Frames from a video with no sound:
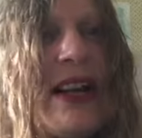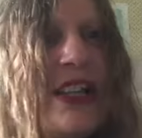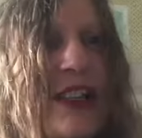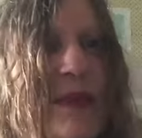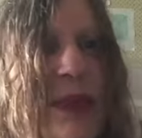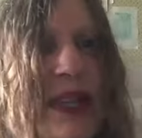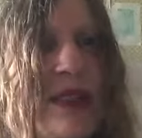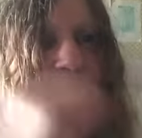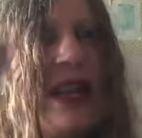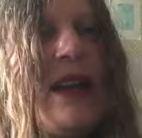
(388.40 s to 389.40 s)
He just picked
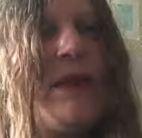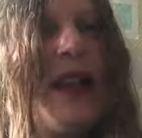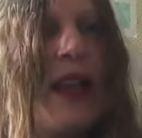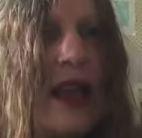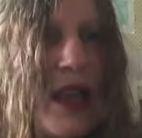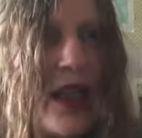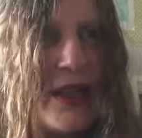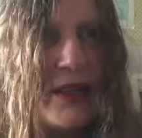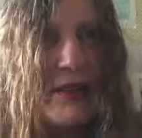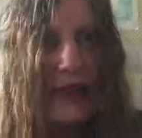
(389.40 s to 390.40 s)
me up and
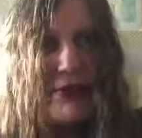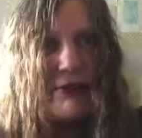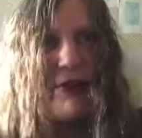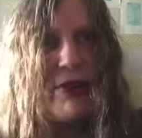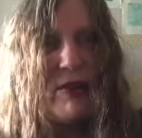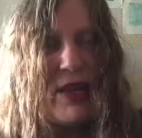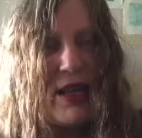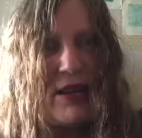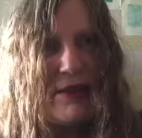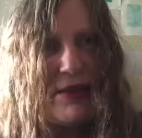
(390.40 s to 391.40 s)
he threw me
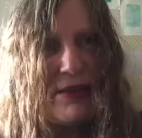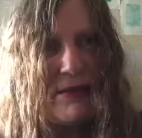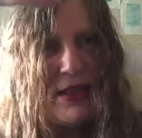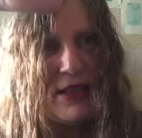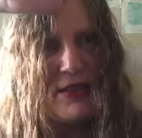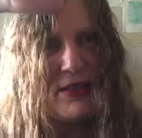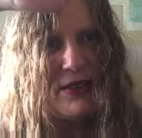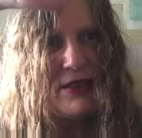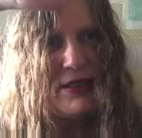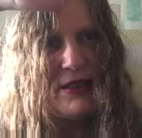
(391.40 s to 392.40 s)
over the
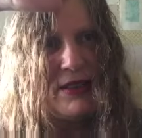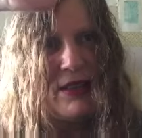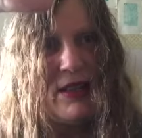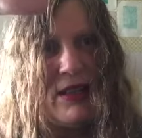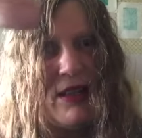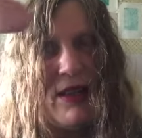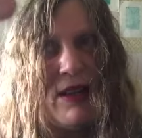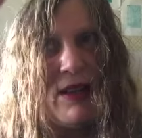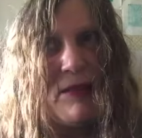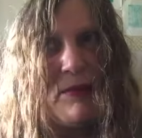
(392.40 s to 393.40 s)
fence.
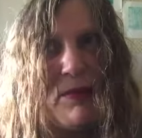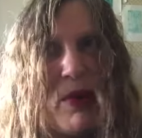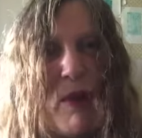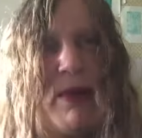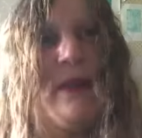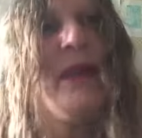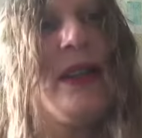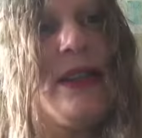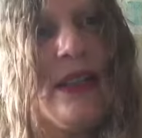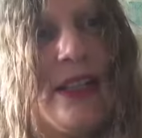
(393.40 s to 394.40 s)
Probably by
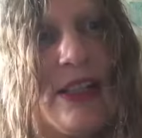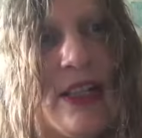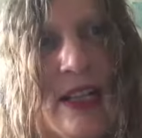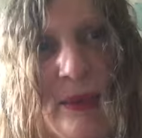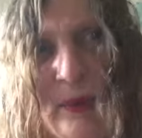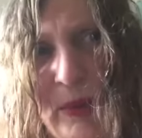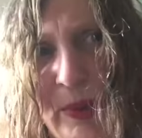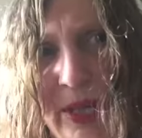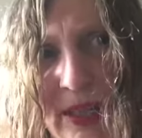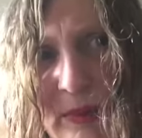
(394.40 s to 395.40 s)
this time
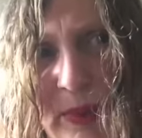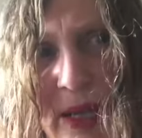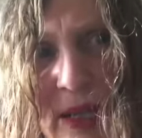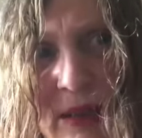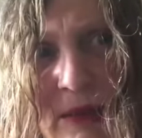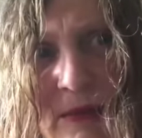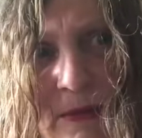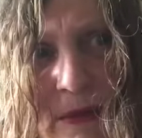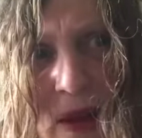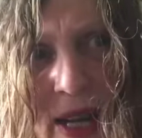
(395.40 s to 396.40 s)
we'd been
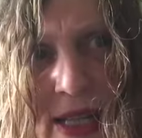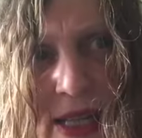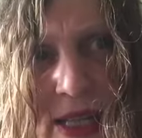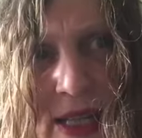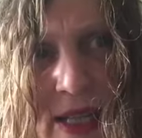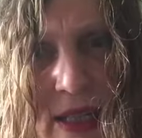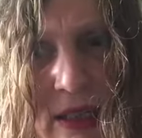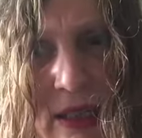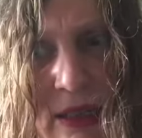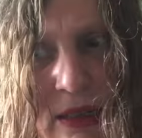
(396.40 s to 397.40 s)
fighting.